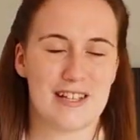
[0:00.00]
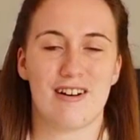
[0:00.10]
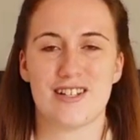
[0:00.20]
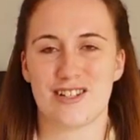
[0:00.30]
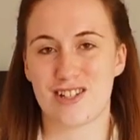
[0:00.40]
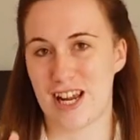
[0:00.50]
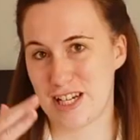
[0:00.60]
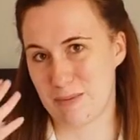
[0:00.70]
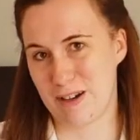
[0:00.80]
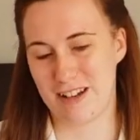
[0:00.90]
I just
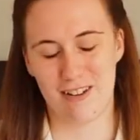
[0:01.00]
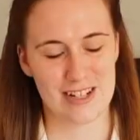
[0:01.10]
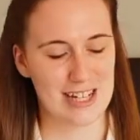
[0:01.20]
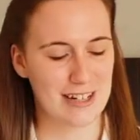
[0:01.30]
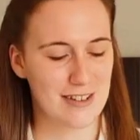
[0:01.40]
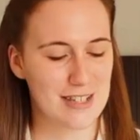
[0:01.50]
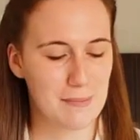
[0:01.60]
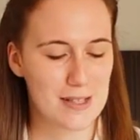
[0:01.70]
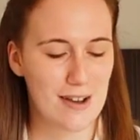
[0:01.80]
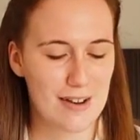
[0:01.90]
change my eyeshadow
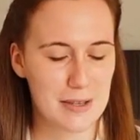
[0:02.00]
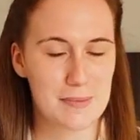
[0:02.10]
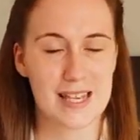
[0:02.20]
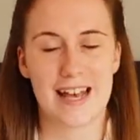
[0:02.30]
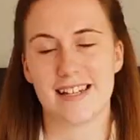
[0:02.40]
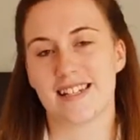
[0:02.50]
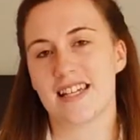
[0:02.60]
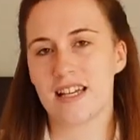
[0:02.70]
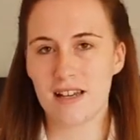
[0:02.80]
sometimes, and